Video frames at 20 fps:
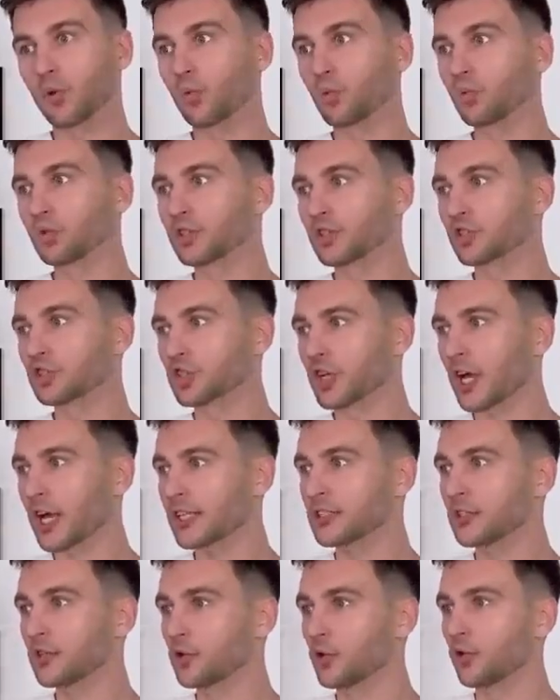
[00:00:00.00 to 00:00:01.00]
is just to hold
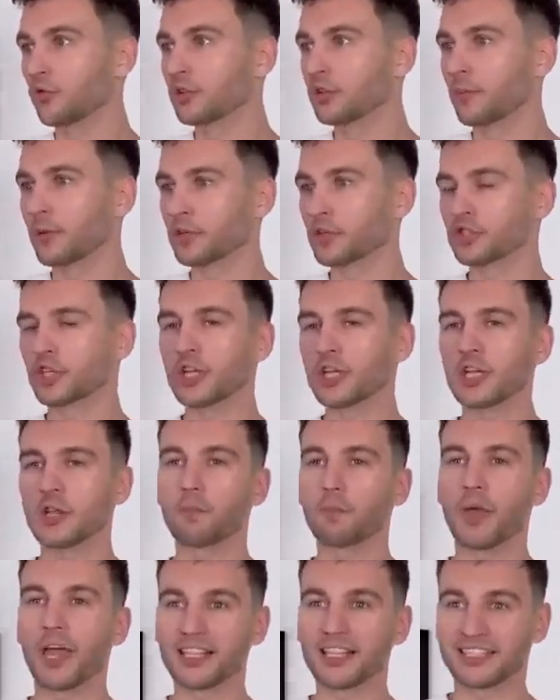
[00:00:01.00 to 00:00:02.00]
it in tension.
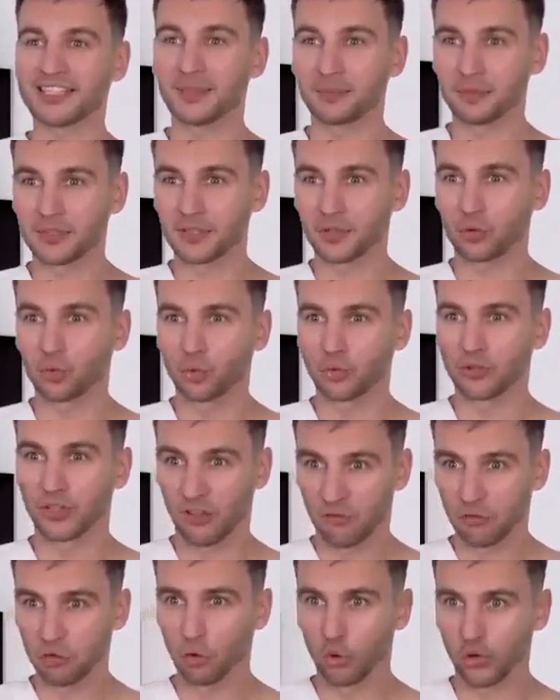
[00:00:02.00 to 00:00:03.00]
Inhale for 5 to
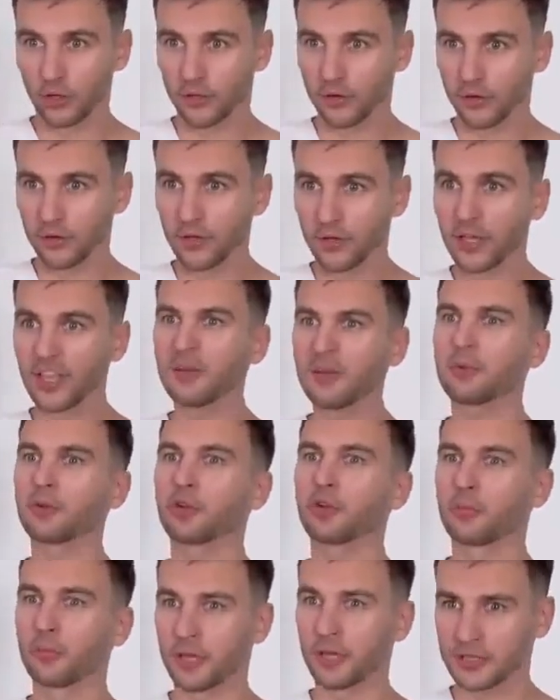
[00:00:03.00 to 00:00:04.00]
7 seconds, and then
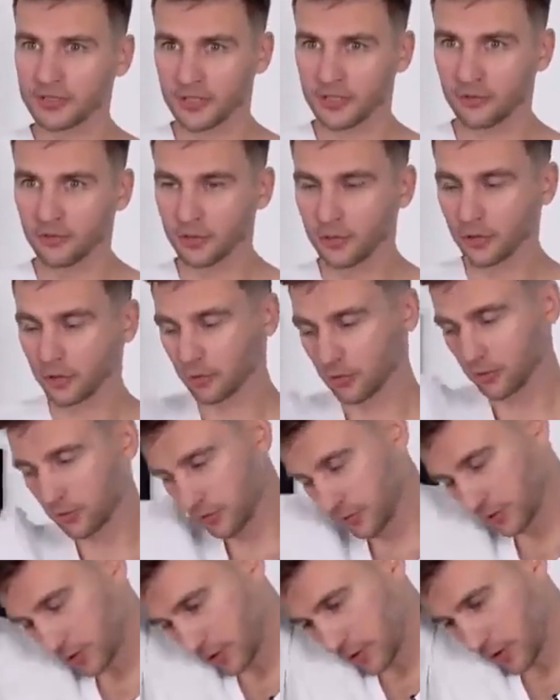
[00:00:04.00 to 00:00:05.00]
exhale sharply.
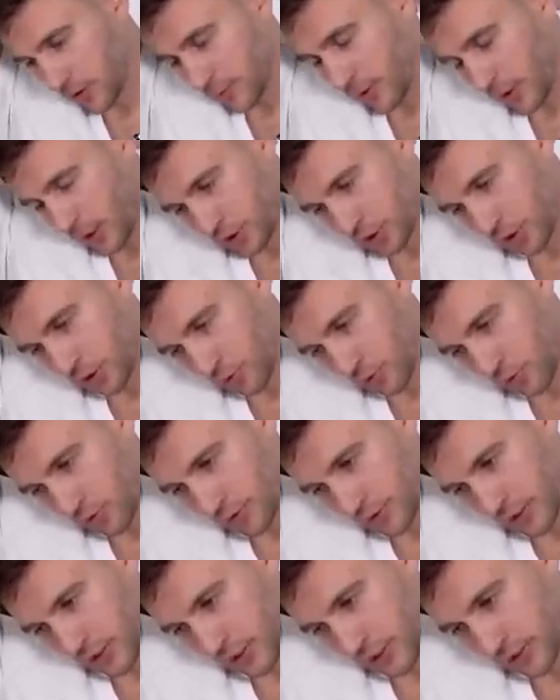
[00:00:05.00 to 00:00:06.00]
Place your
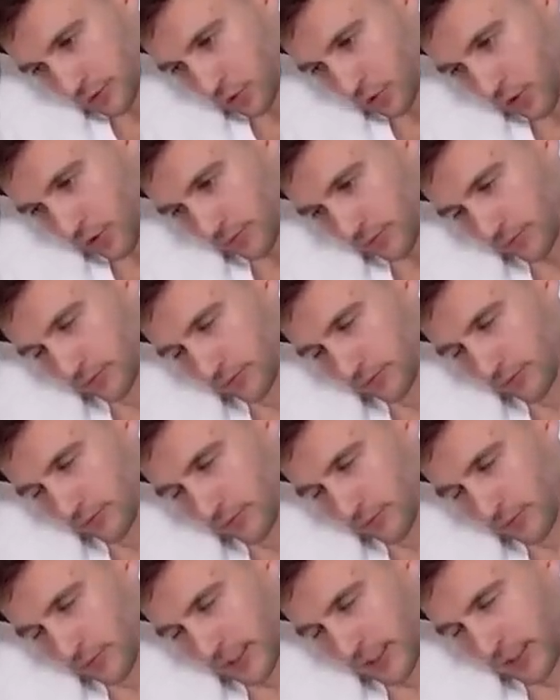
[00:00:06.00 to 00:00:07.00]
hand, take a breath, and
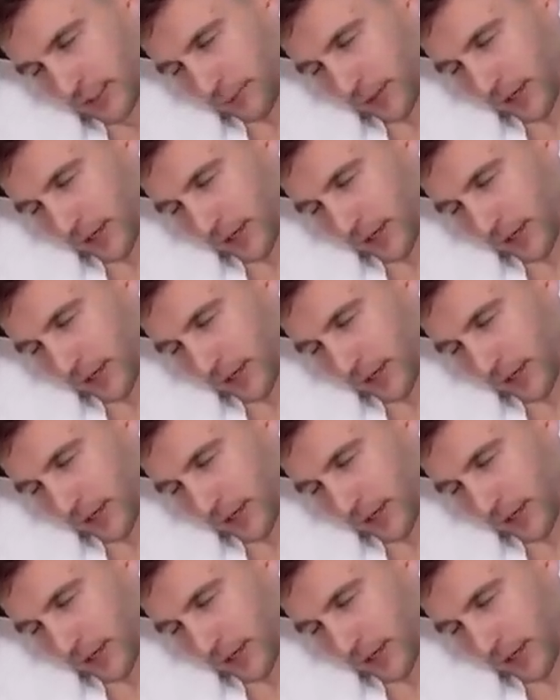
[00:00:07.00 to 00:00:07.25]
tense up.